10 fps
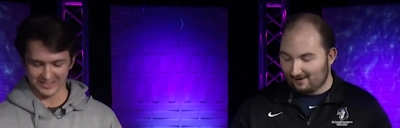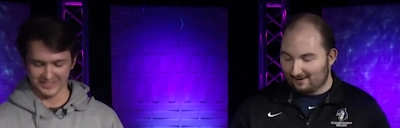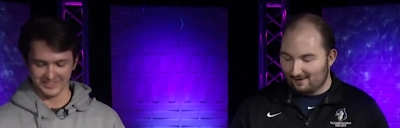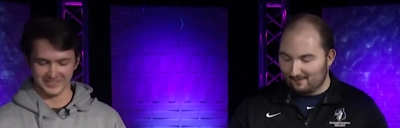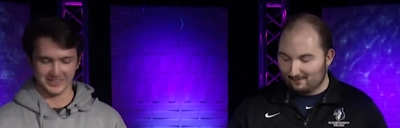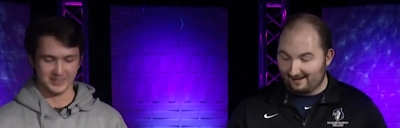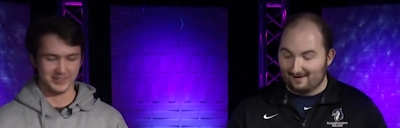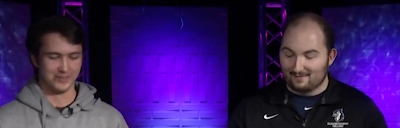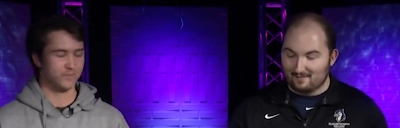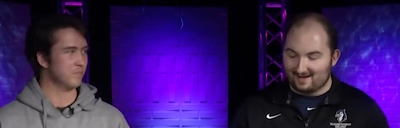Speaker 1: um, we
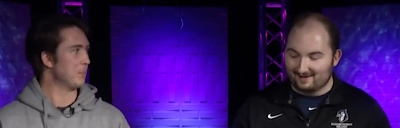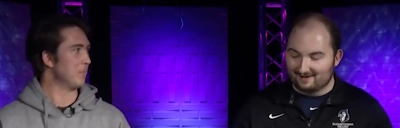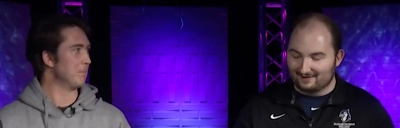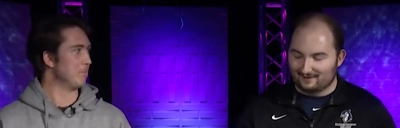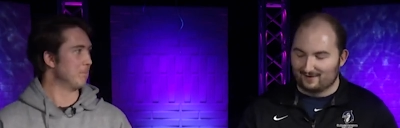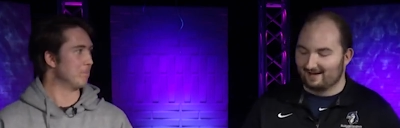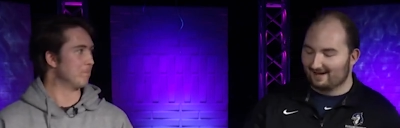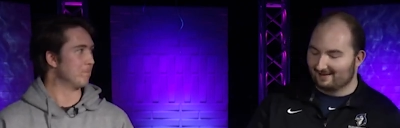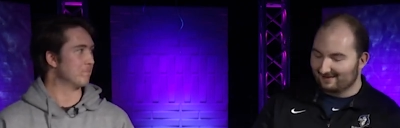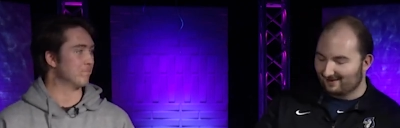have a minute to try and
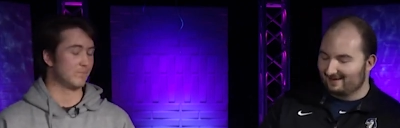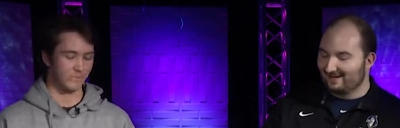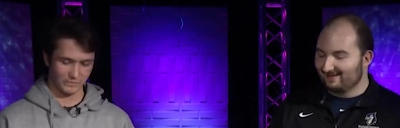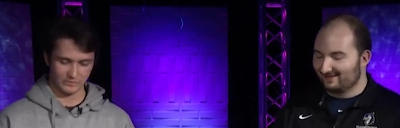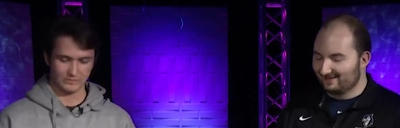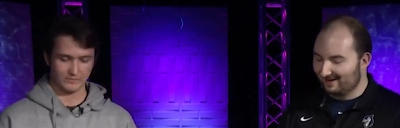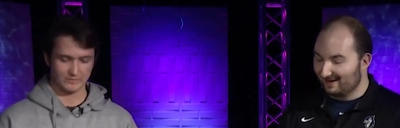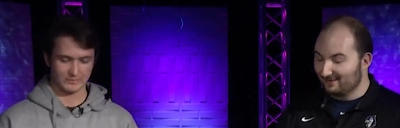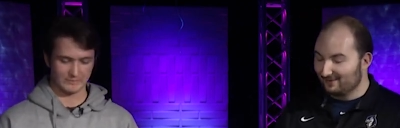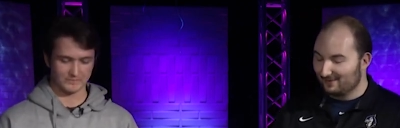get the cookies
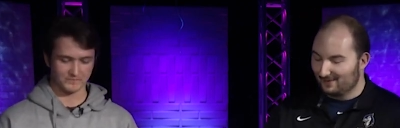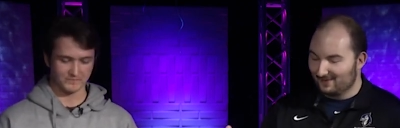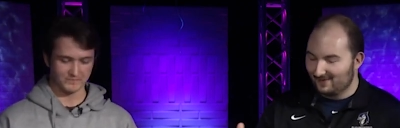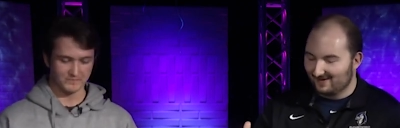into